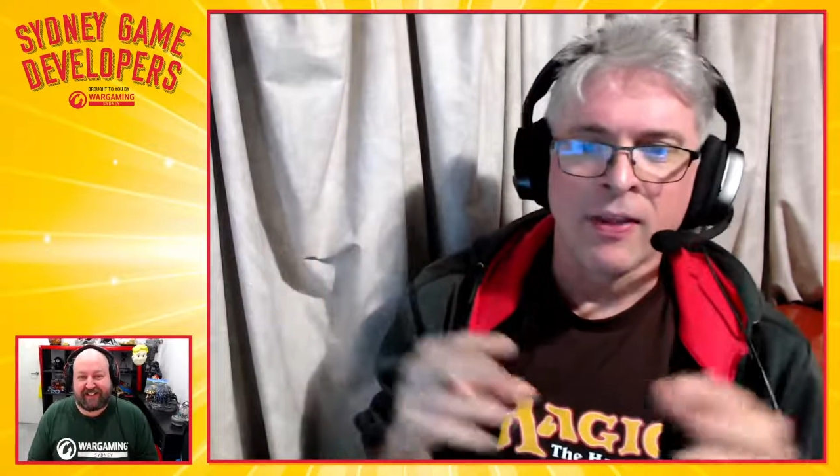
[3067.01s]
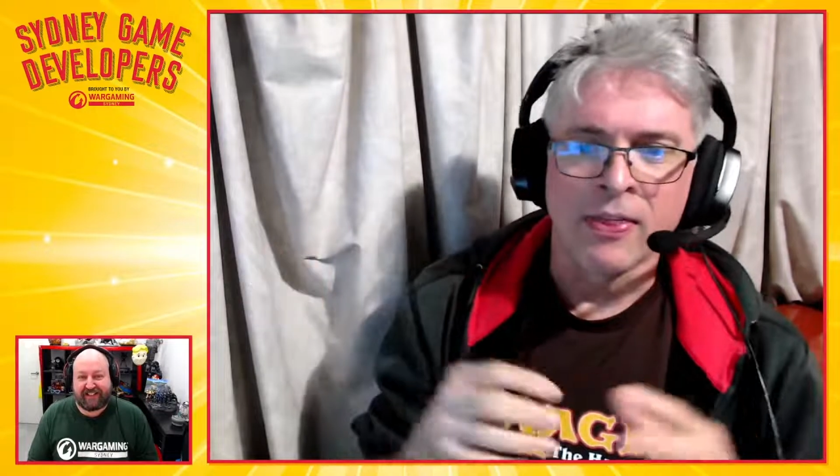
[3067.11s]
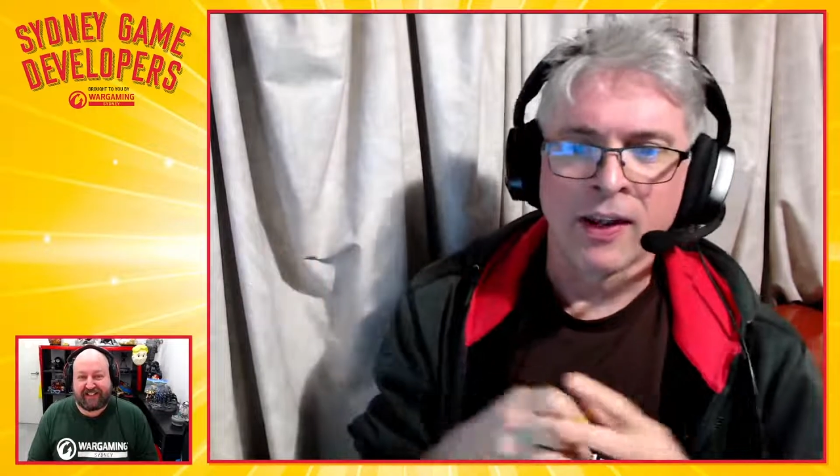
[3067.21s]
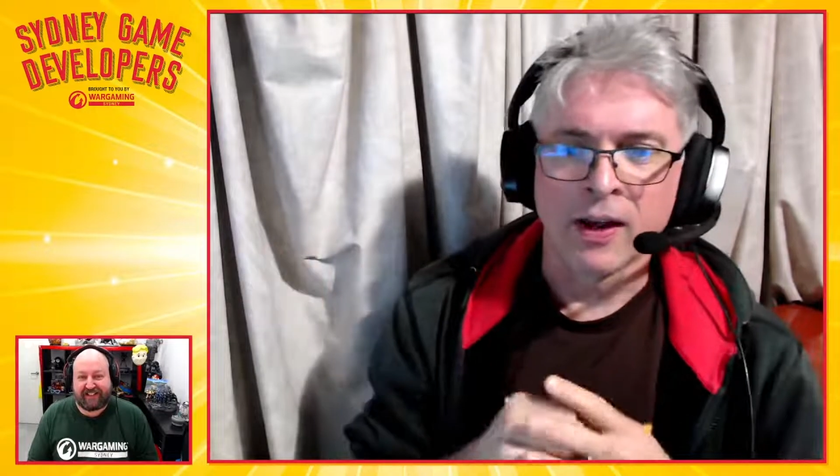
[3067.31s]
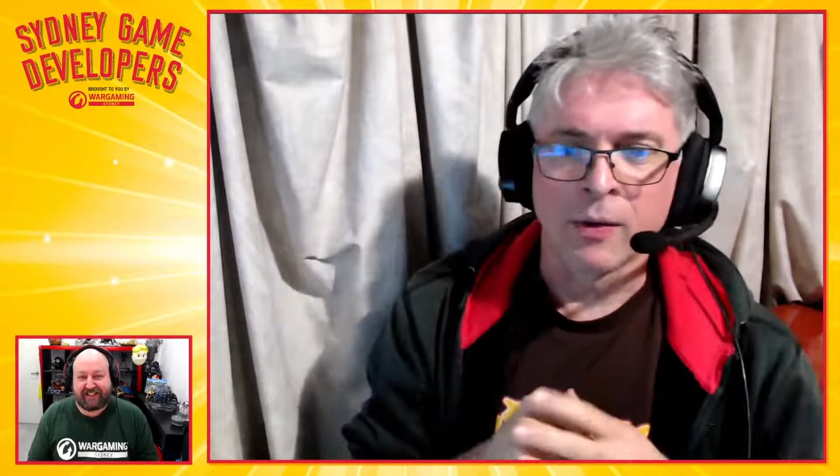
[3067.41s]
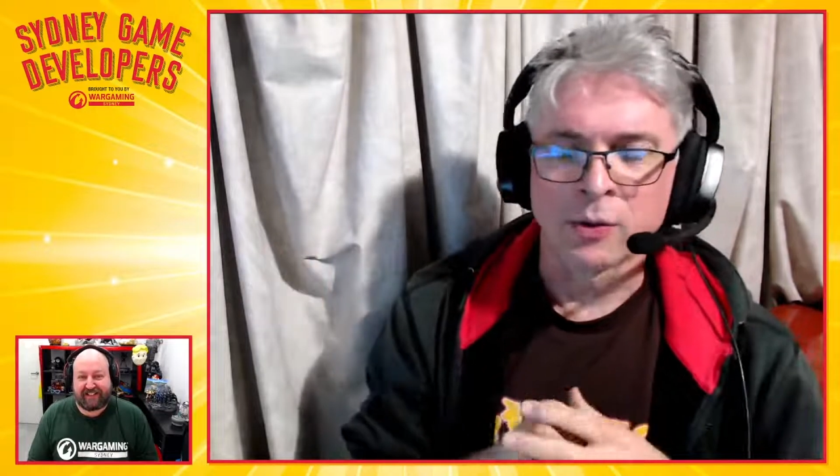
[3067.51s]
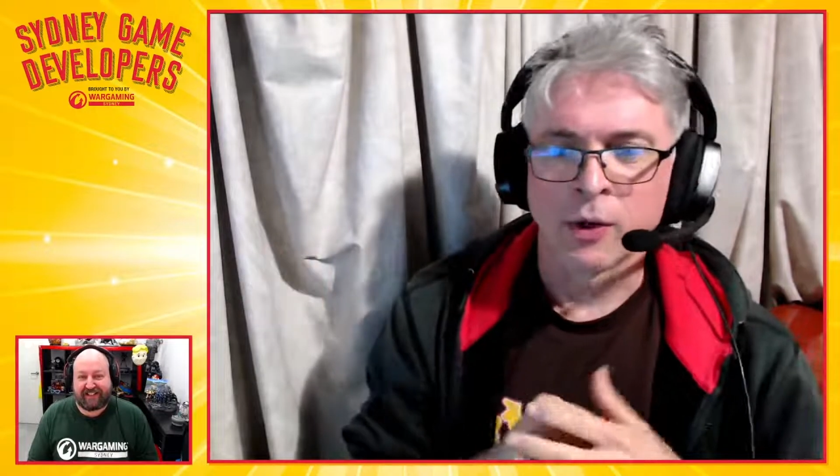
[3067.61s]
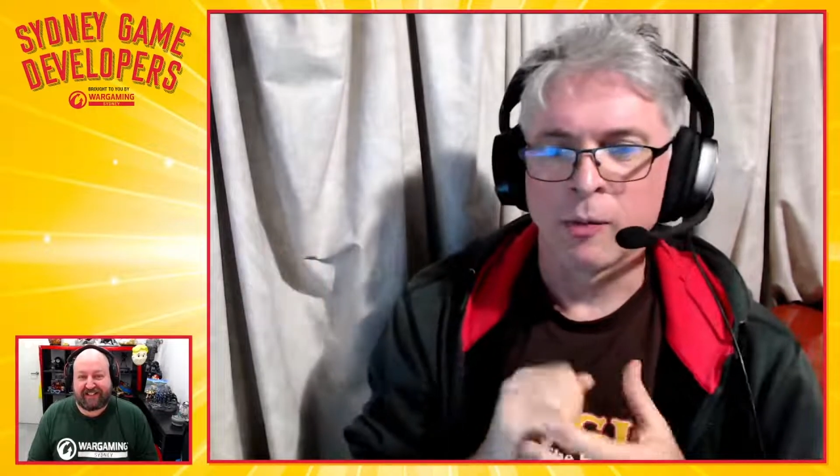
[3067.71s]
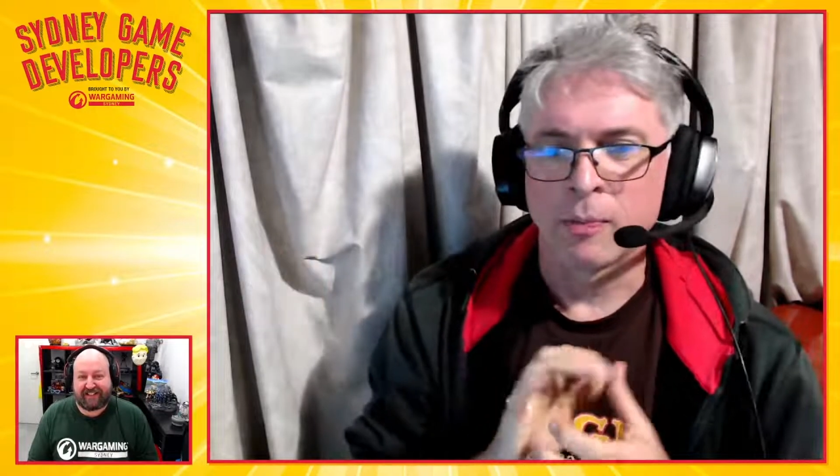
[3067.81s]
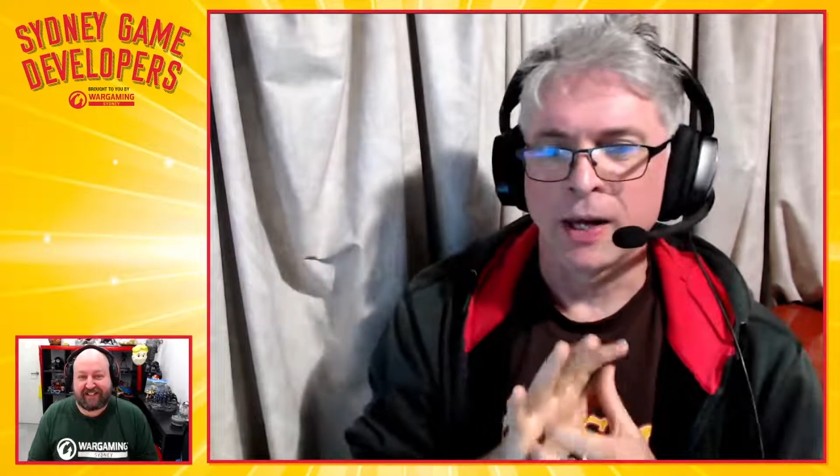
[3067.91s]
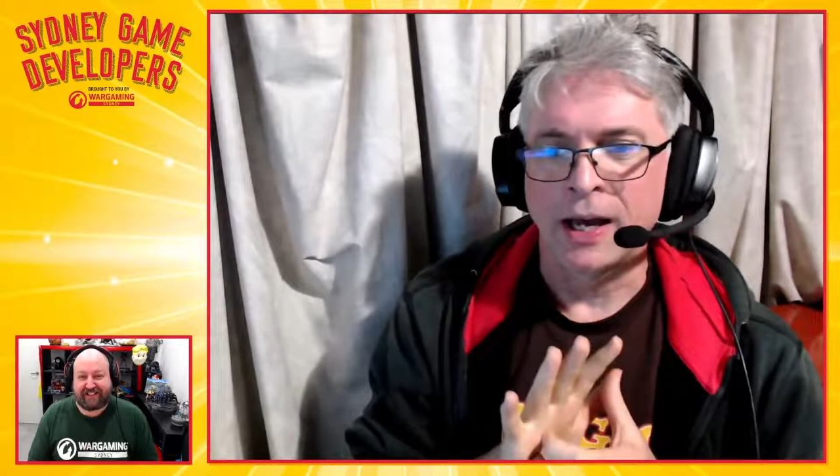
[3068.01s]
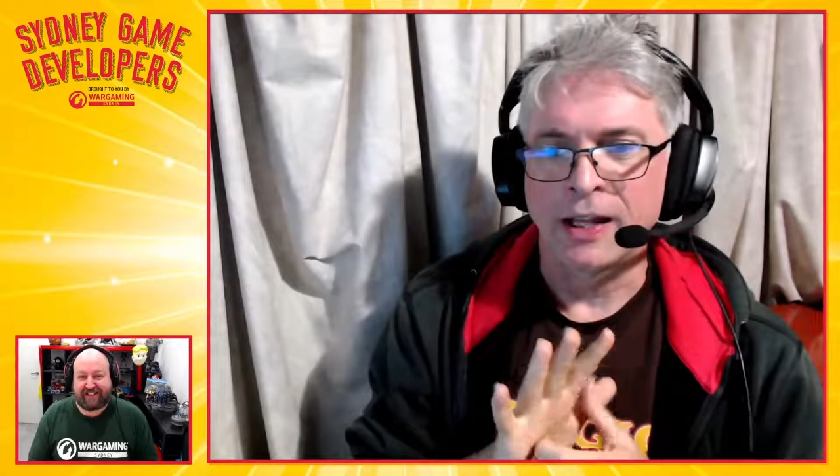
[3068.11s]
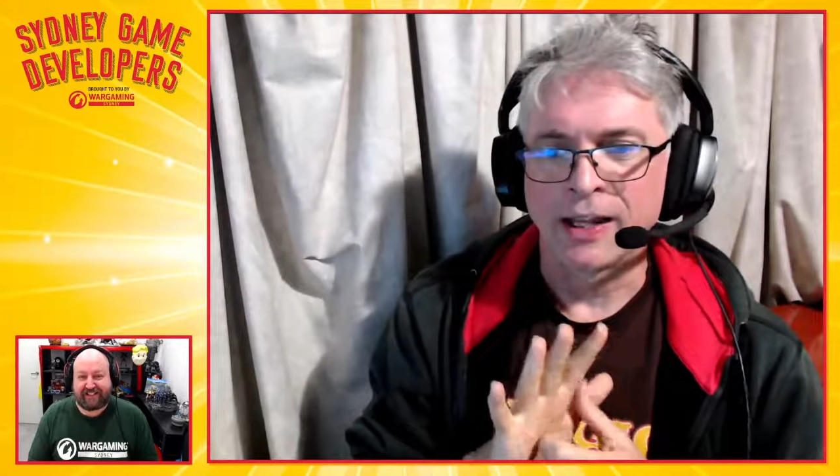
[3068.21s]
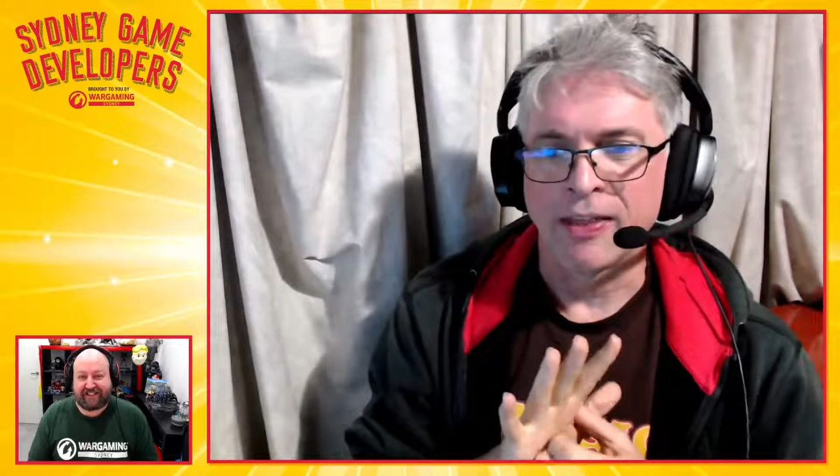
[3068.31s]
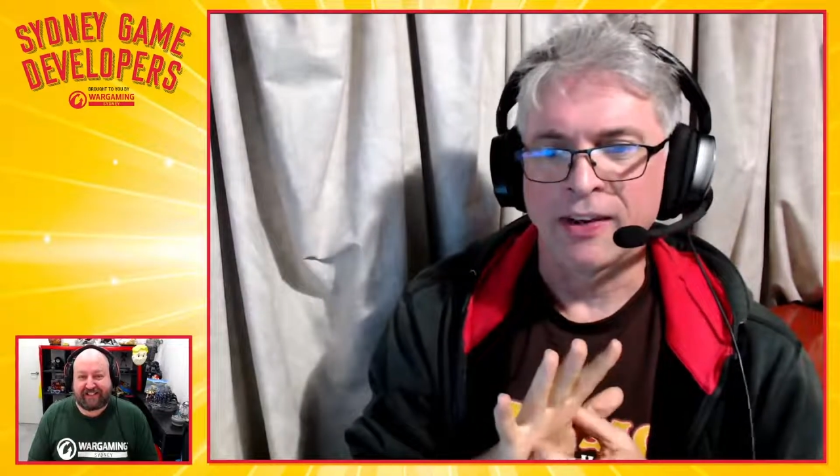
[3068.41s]
think I was talking with
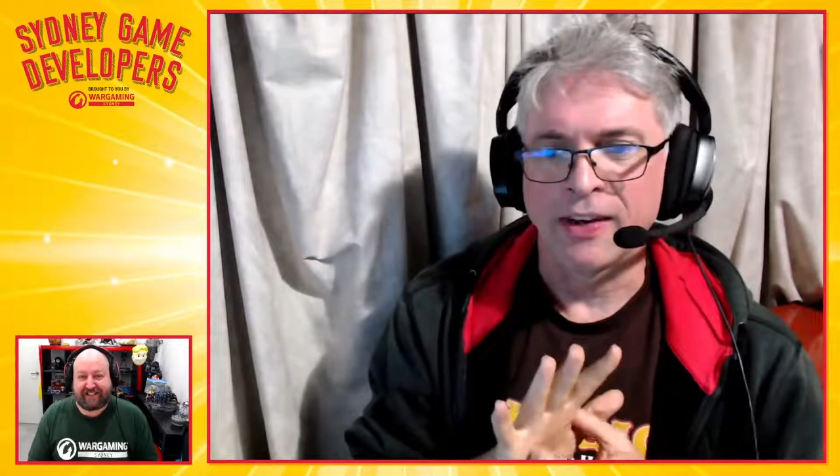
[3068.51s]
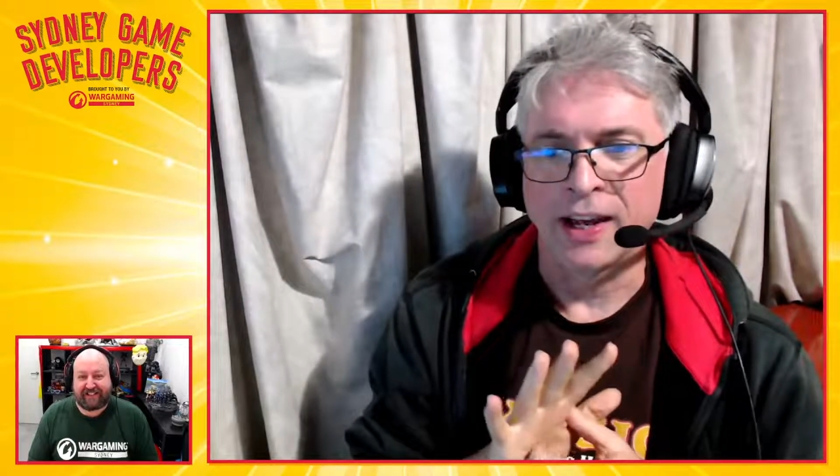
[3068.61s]
Bilal the other